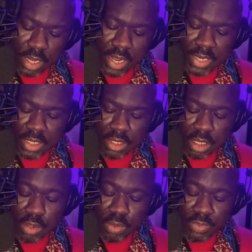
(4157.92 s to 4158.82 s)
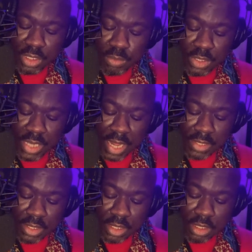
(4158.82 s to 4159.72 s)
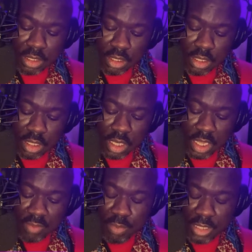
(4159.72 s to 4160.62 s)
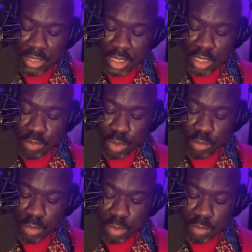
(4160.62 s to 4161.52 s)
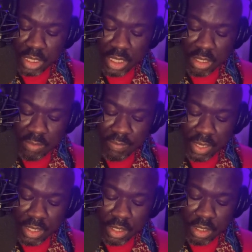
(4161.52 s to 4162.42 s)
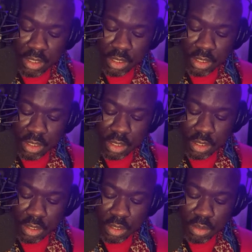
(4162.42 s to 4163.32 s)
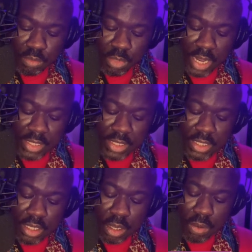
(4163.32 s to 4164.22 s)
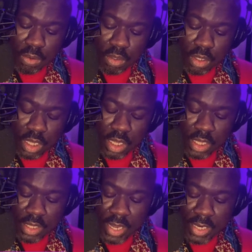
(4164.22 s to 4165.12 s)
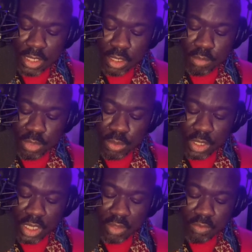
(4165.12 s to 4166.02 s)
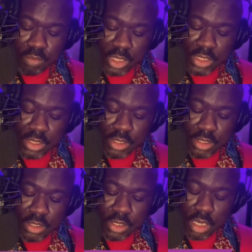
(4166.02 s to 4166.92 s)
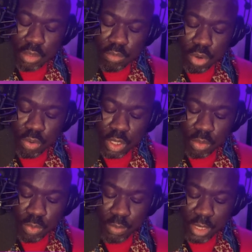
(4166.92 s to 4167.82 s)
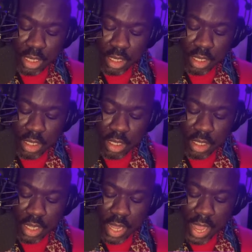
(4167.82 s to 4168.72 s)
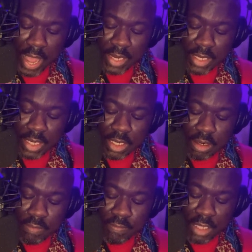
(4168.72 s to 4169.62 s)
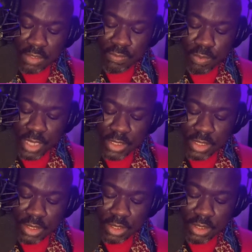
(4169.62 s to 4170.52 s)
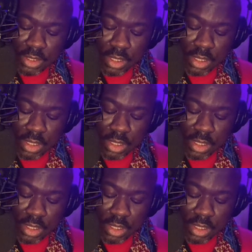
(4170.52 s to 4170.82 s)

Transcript: I didn't know if she was toxic, if my skin would bubble beneath her finger. But I did know that in a community of blistered, sun broken women, I needed her phosphorescence.